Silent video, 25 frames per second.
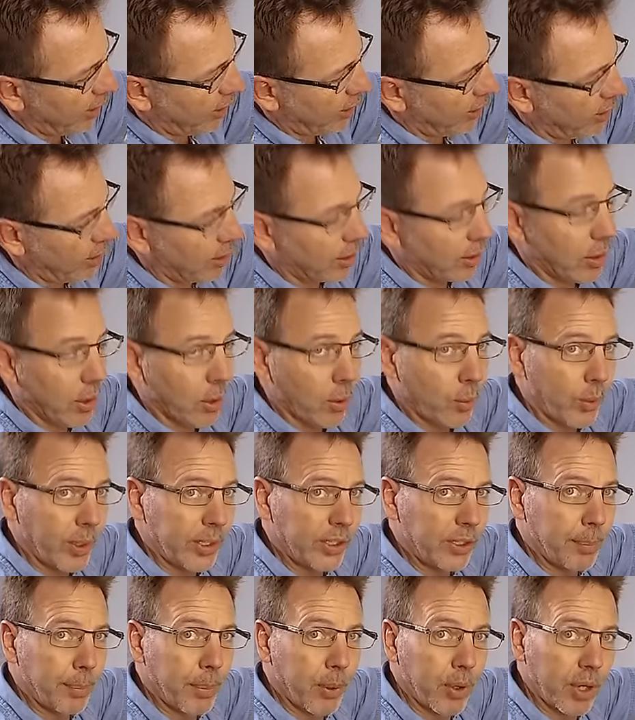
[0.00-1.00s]
here, or
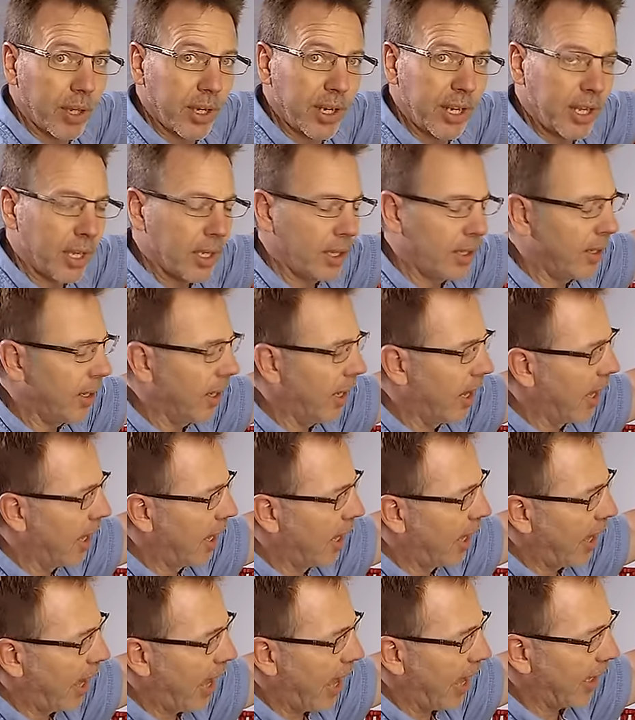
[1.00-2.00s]
when you put it in
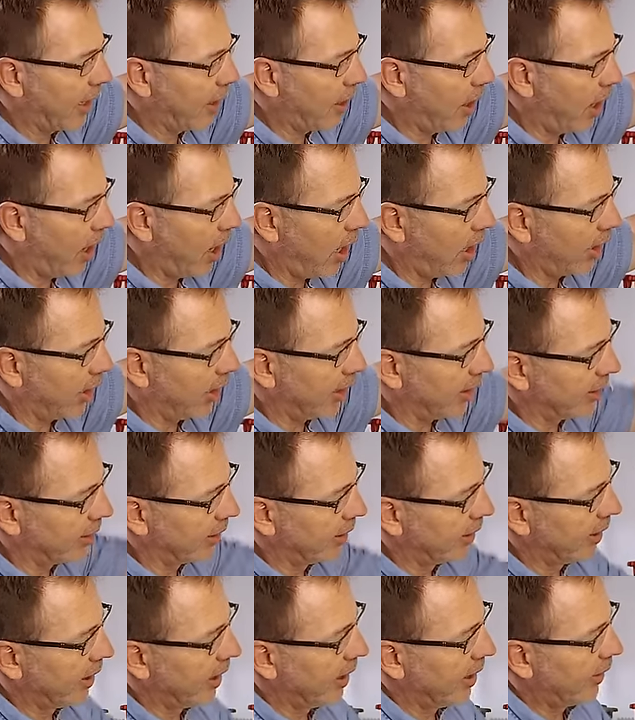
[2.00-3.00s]
a collet,
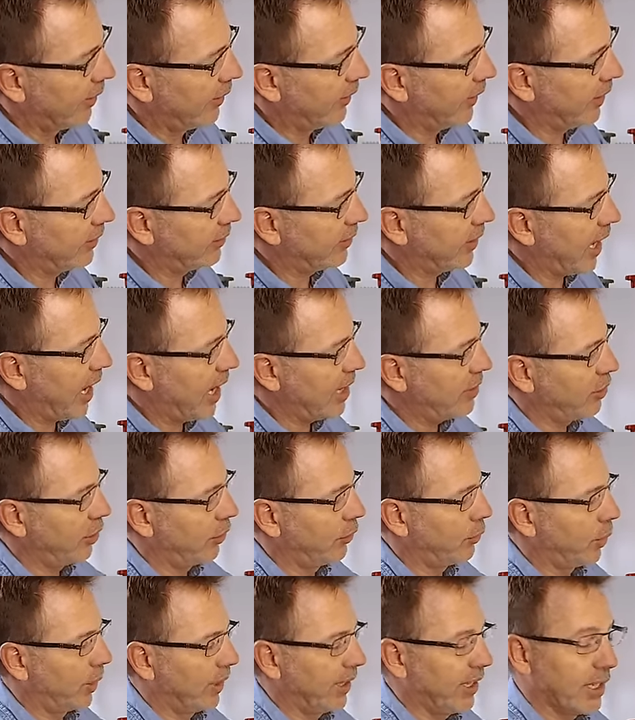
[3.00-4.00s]
these
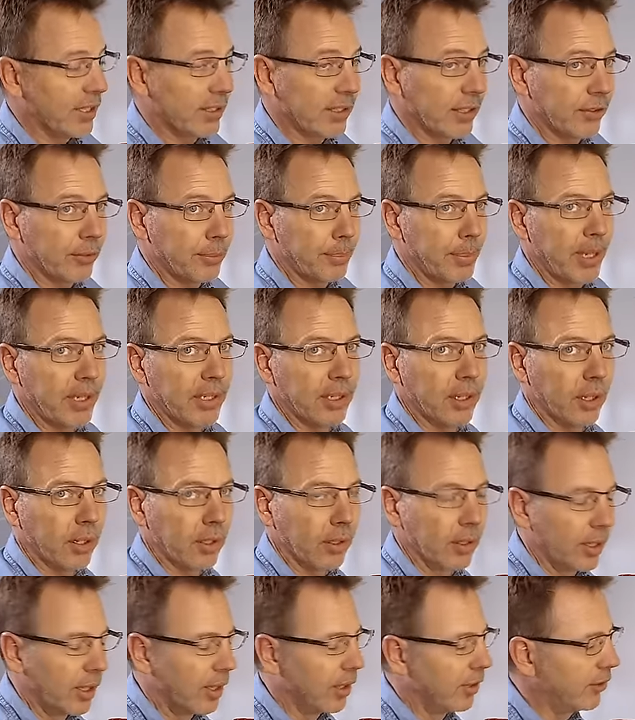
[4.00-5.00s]
gauges will hit the
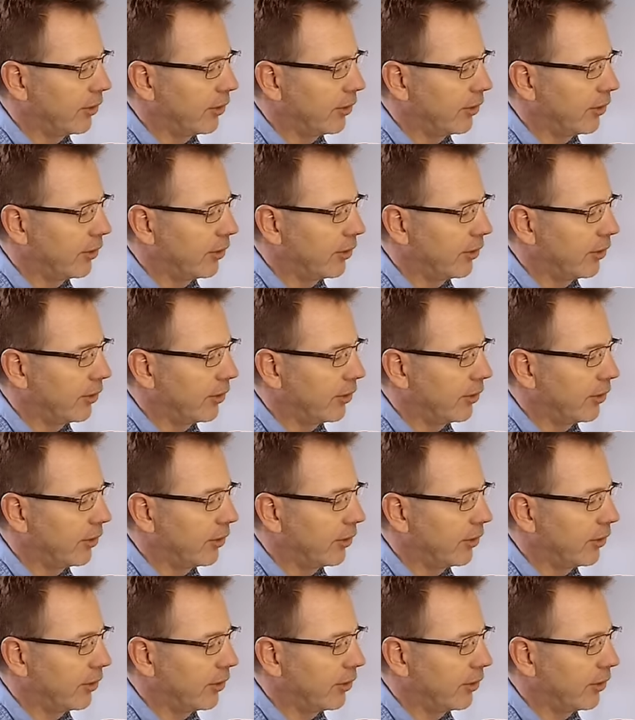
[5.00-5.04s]
spindle.